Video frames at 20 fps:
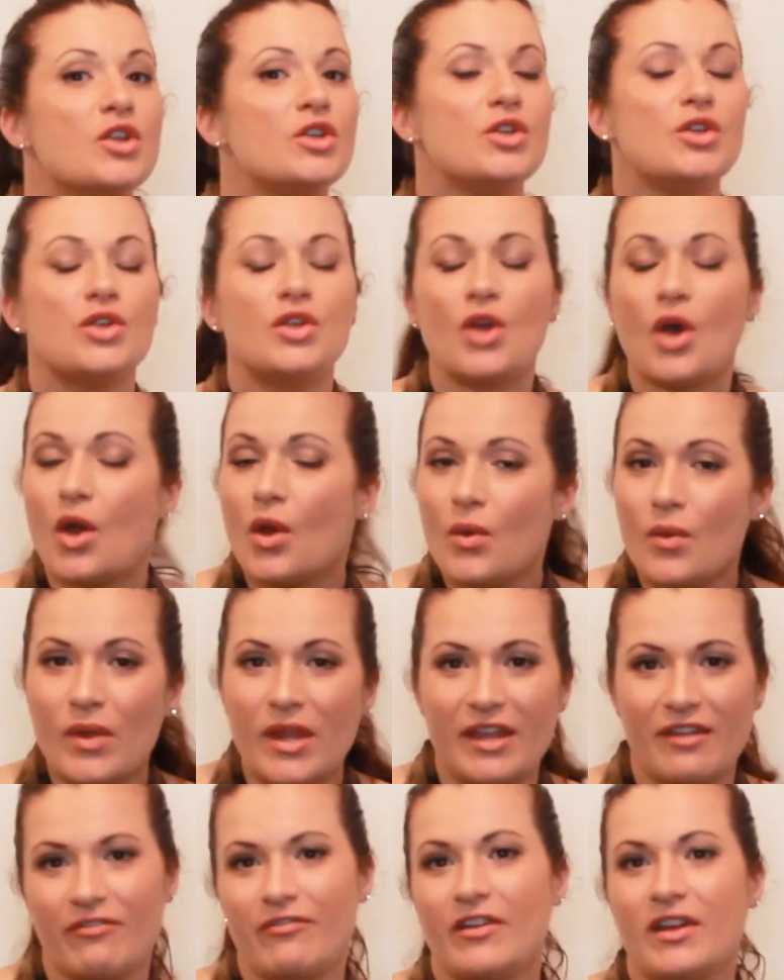No
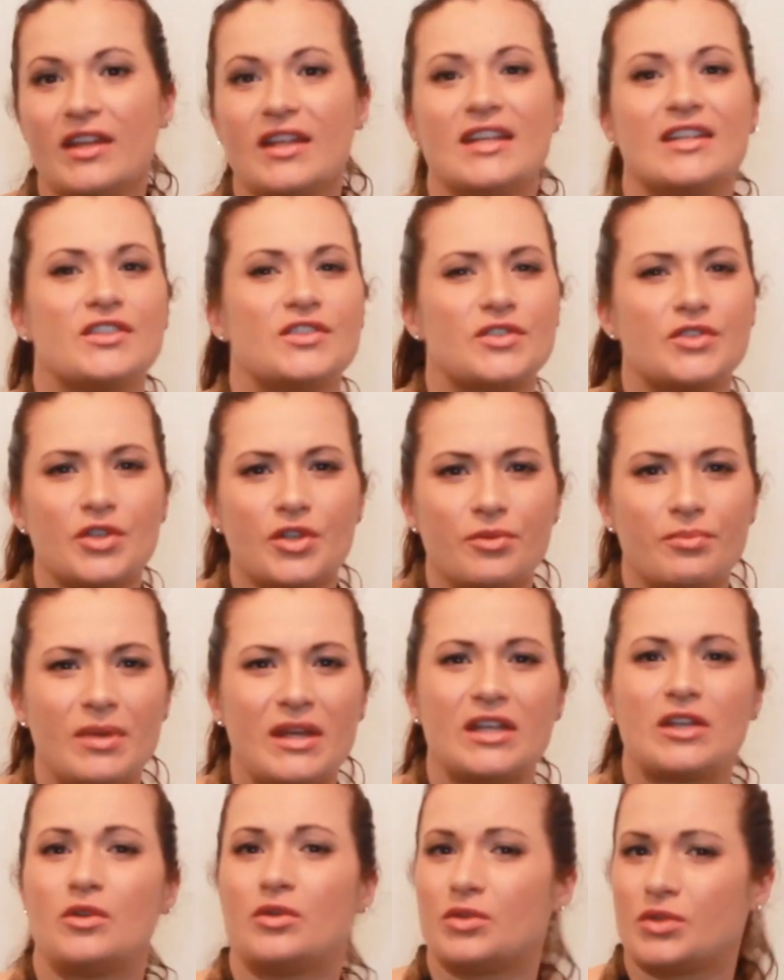effort is too
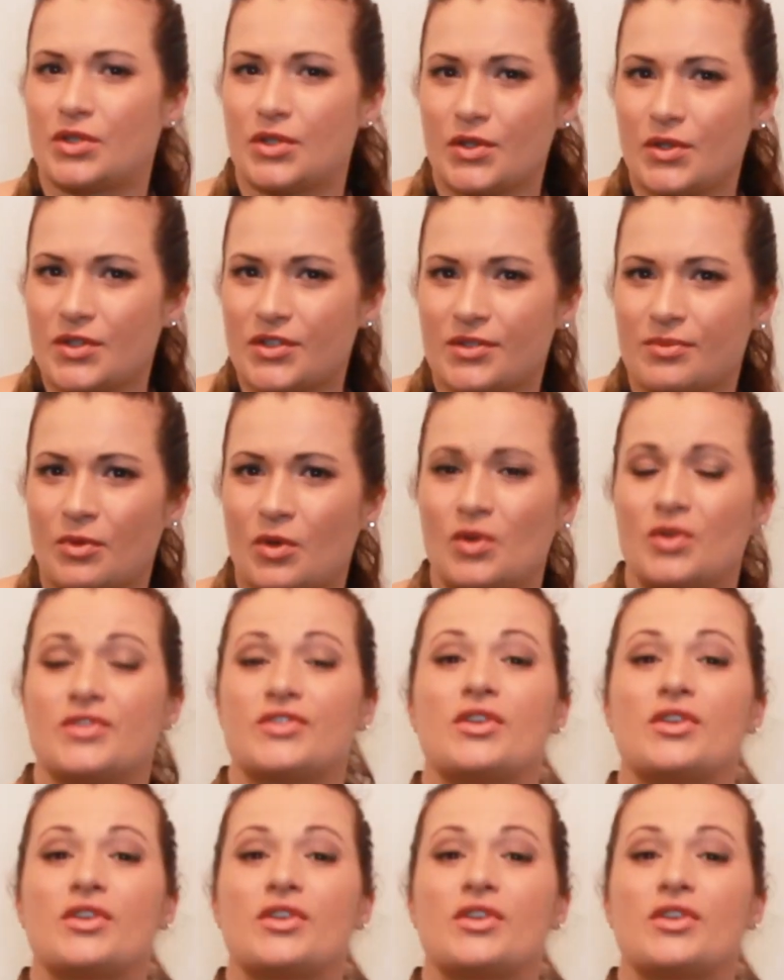big or too small,